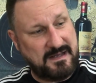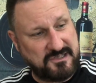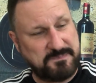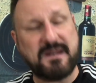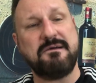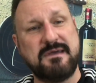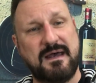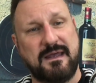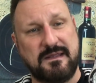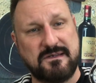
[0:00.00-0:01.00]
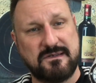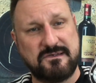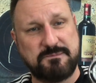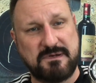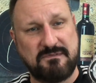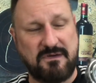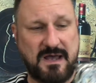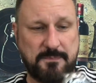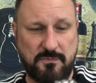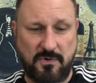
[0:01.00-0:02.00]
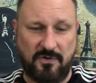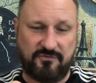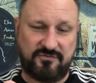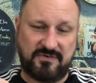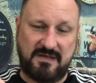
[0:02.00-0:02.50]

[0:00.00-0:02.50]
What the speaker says: And it's been okay. It's been a reliable watch.